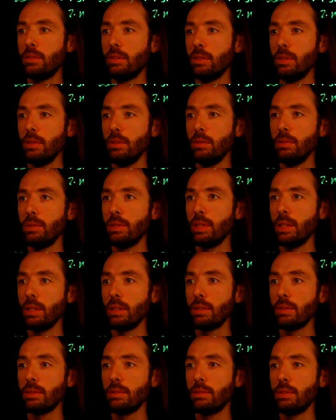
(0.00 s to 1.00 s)
2,
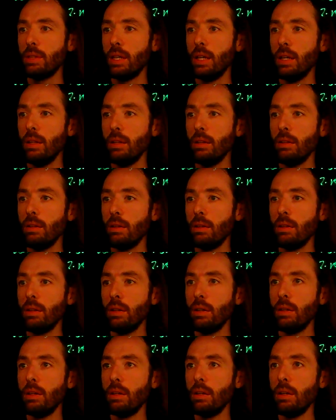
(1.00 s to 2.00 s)
6, 10,
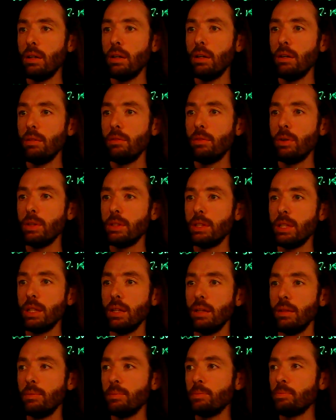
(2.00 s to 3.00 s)

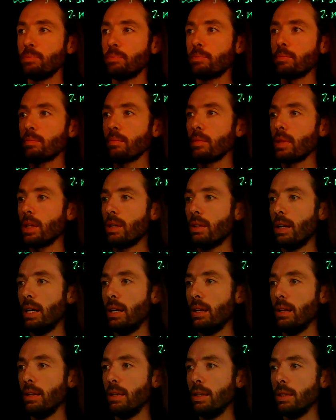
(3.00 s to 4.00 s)
14, right,
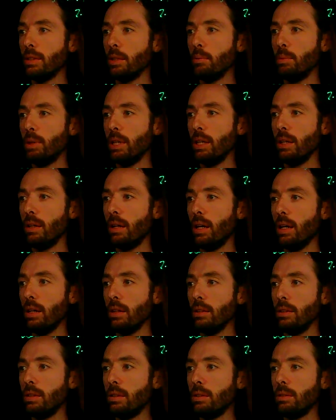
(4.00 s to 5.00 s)
and this will be
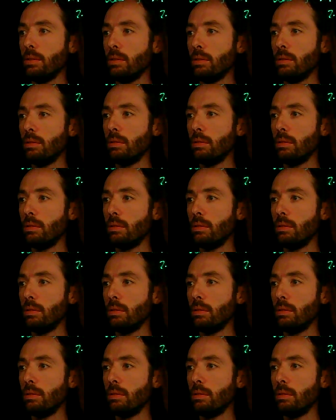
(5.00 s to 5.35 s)
L new,